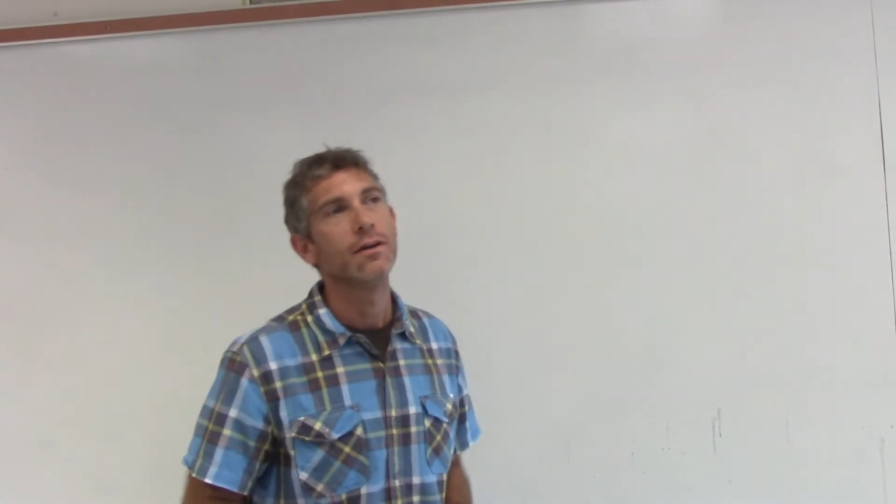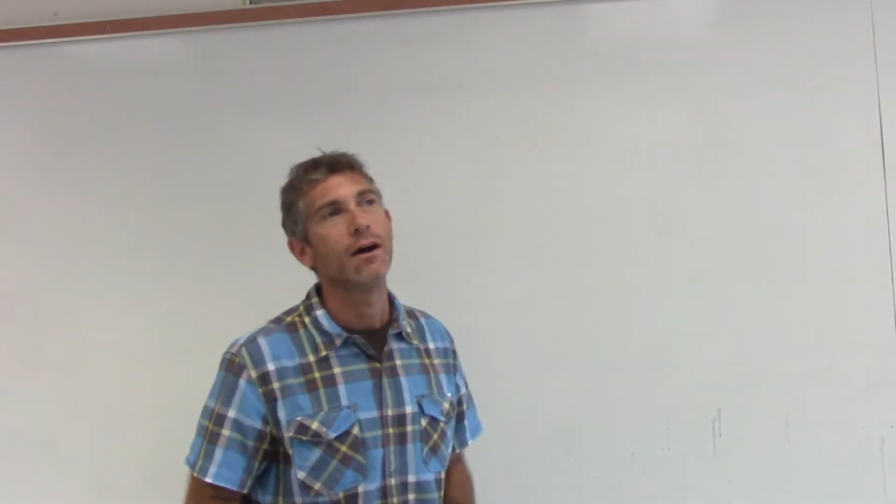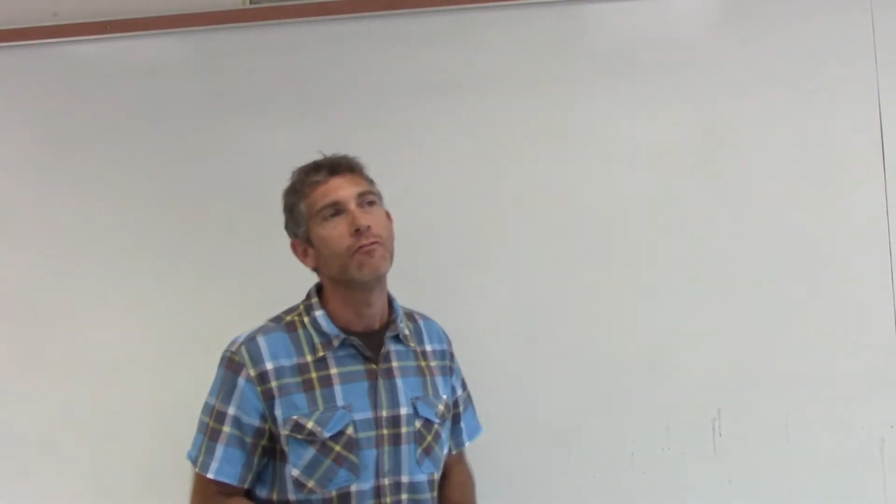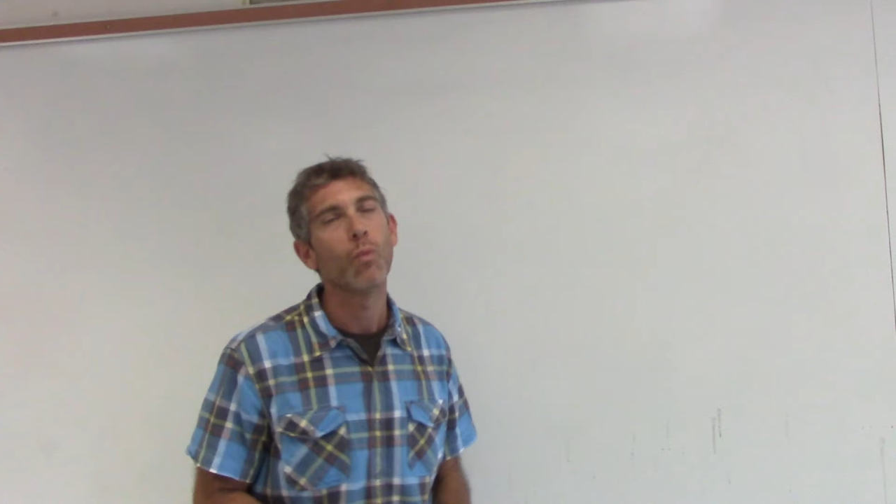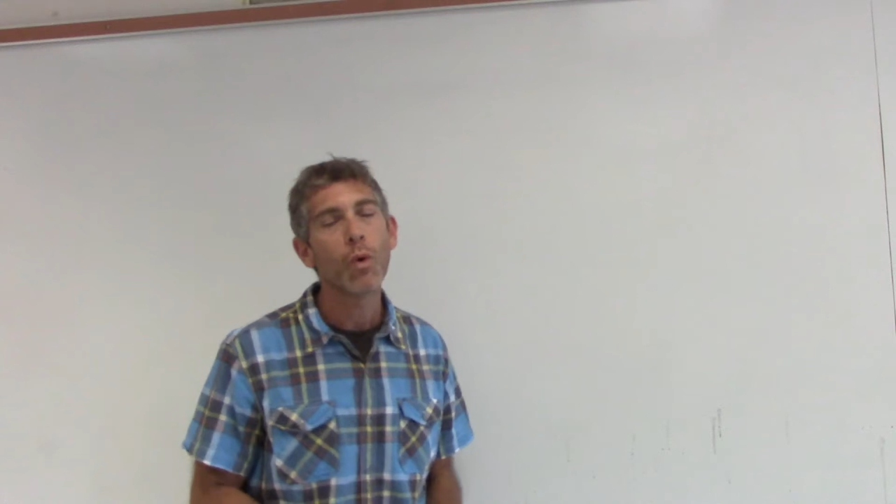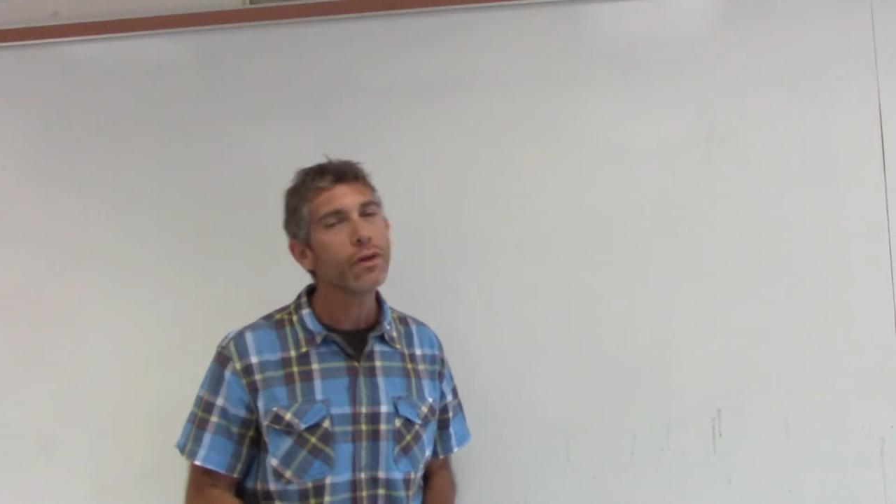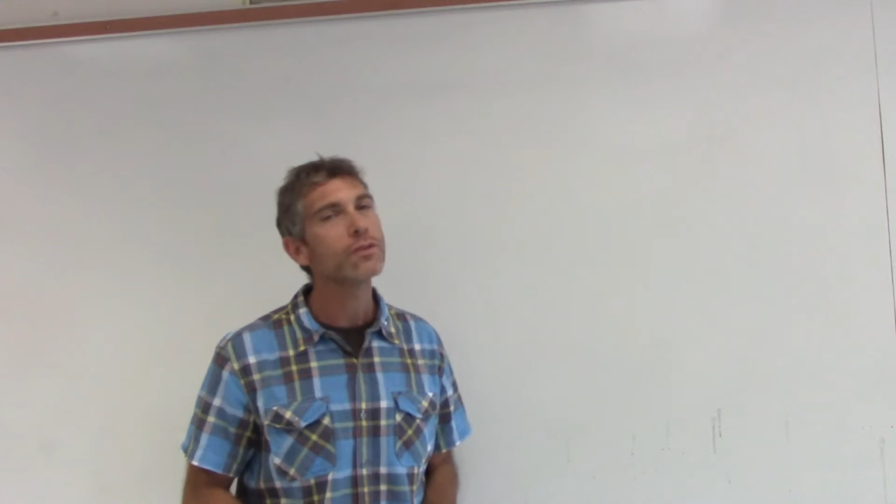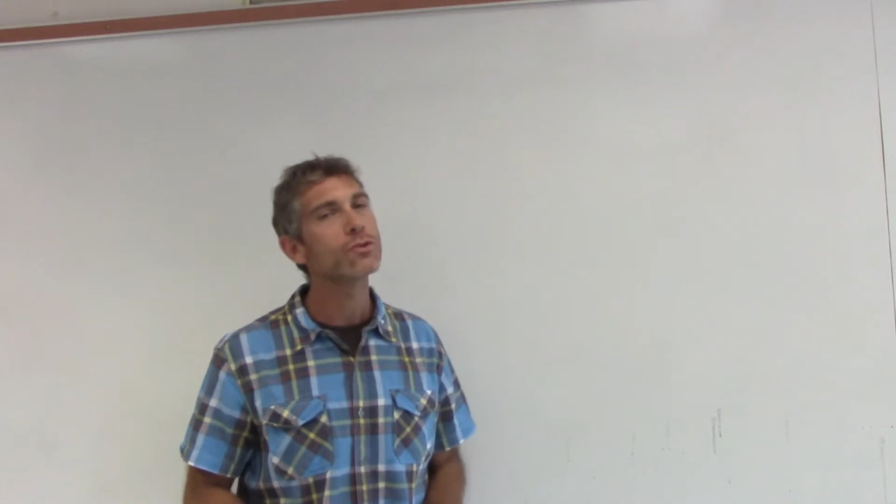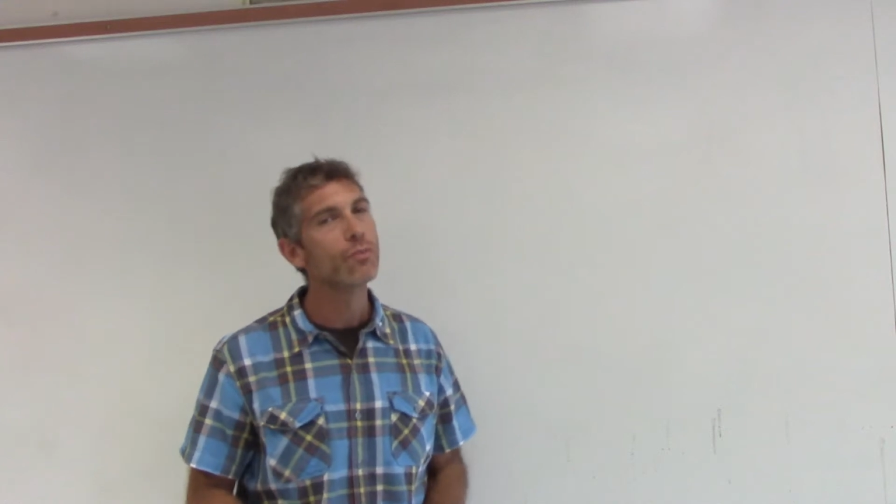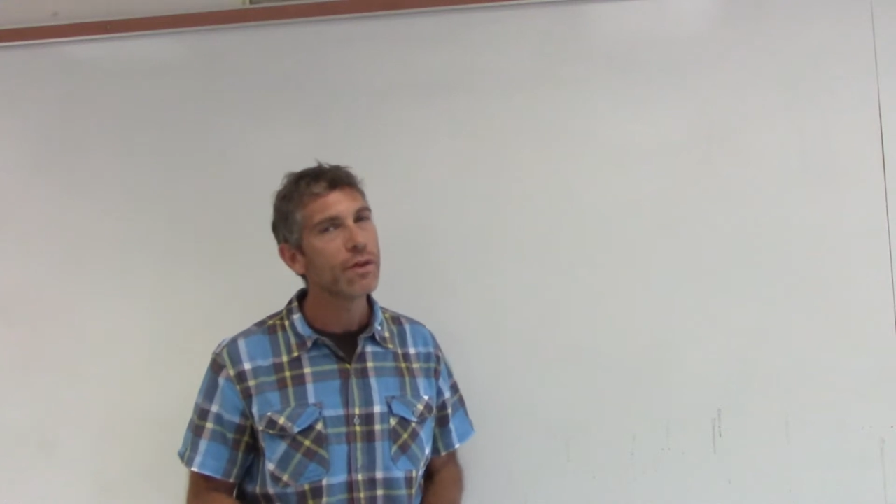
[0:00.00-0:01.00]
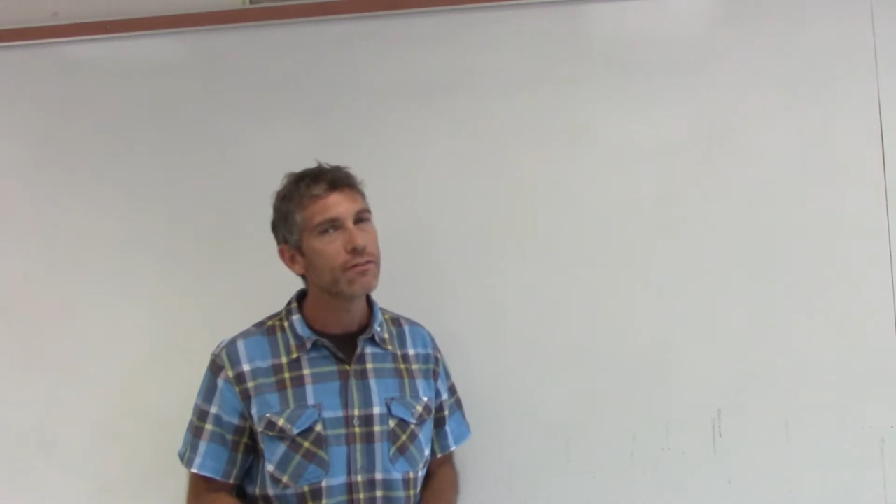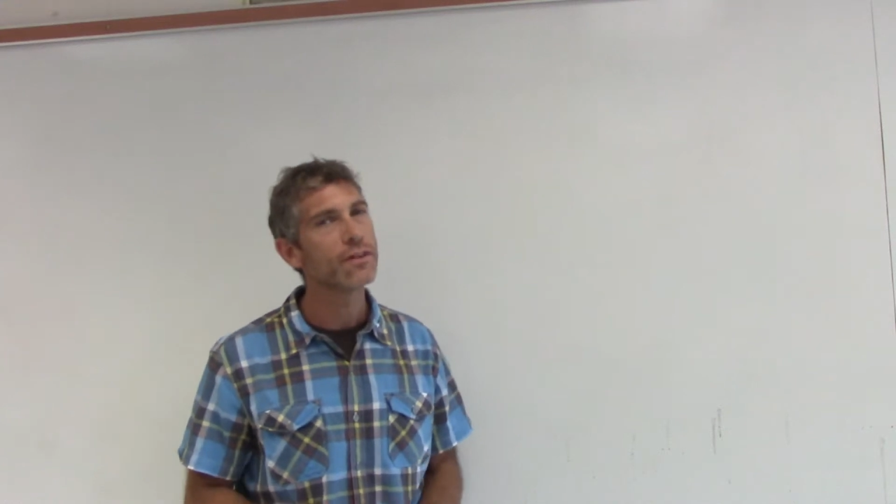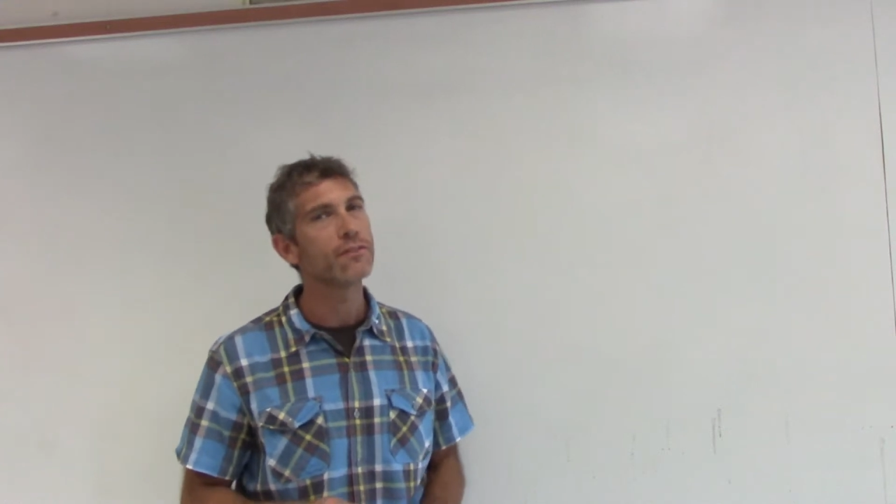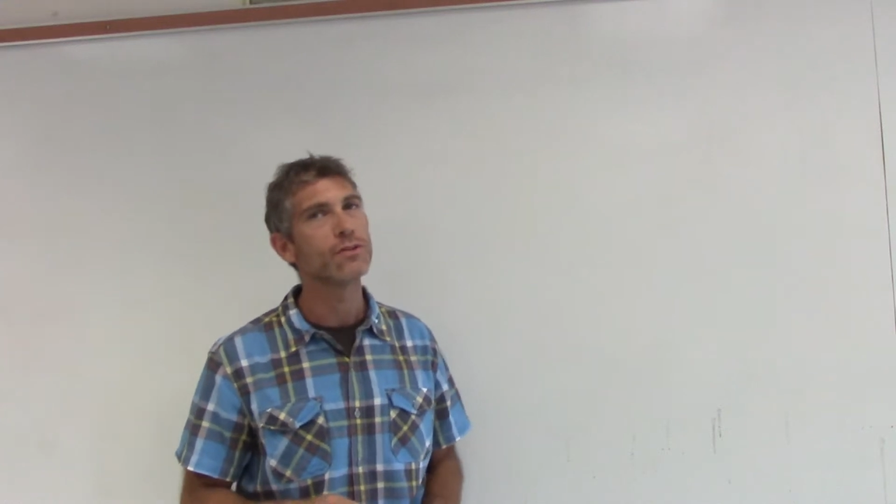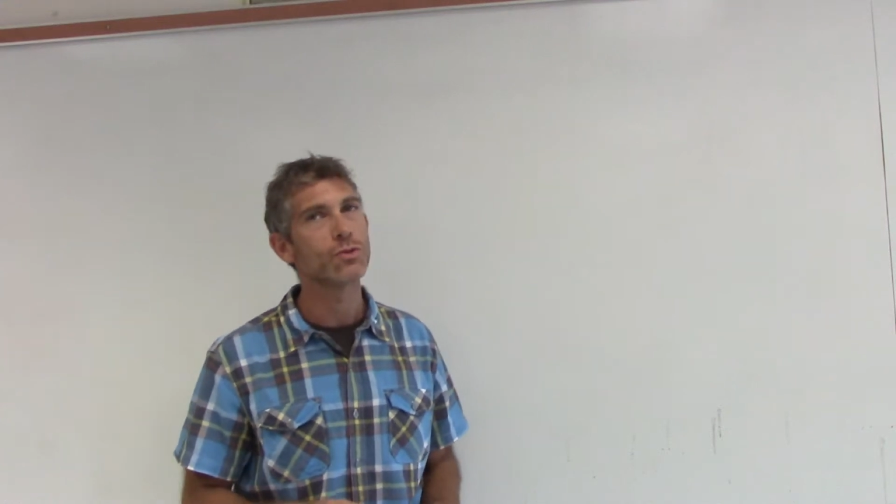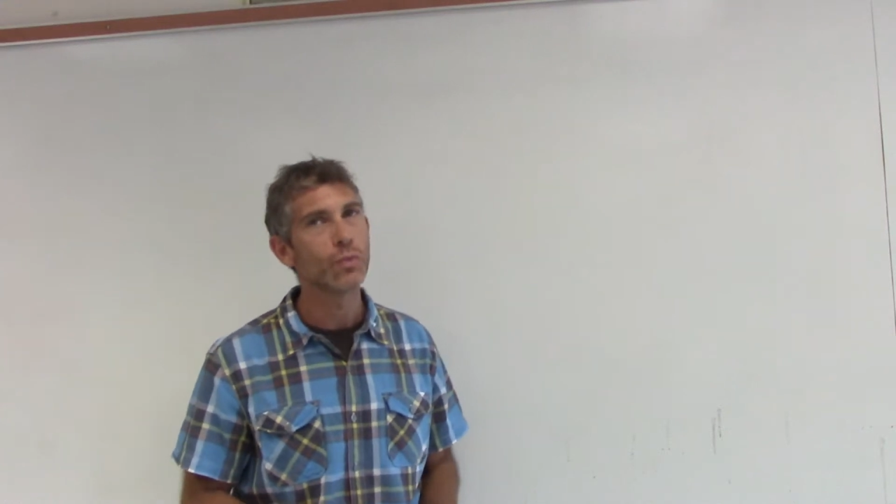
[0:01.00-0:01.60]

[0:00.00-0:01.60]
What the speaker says: of what a derivative is